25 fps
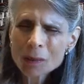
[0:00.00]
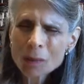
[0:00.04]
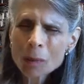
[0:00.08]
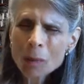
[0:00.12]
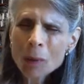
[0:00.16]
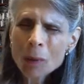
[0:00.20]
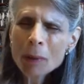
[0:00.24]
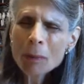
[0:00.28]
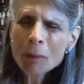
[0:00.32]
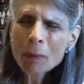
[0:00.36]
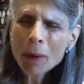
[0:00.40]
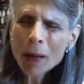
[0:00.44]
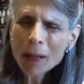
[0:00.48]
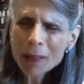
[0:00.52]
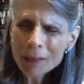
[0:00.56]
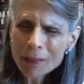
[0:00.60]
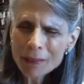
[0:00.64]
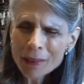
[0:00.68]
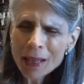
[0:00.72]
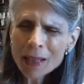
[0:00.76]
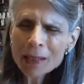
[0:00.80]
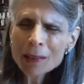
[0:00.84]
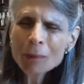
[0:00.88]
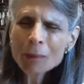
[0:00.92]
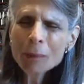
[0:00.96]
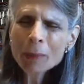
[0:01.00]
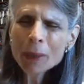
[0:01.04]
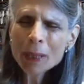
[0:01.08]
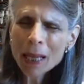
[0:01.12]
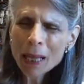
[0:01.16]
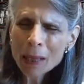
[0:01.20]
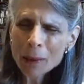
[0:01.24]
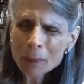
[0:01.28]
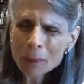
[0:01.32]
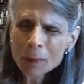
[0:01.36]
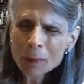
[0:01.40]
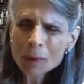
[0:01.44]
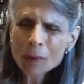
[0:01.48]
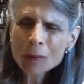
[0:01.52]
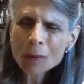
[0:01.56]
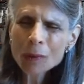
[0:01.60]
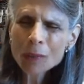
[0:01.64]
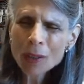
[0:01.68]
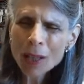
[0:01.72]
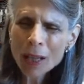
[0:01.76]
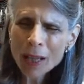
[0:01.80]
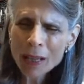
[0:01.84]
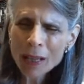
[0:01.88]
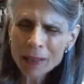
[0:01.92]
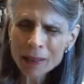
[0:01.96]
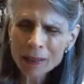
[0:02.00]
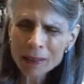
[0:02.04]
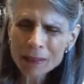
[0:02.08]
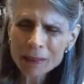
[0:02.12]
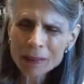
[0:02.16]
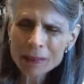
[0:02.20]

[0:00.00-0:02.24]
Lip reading: we might then be able to say,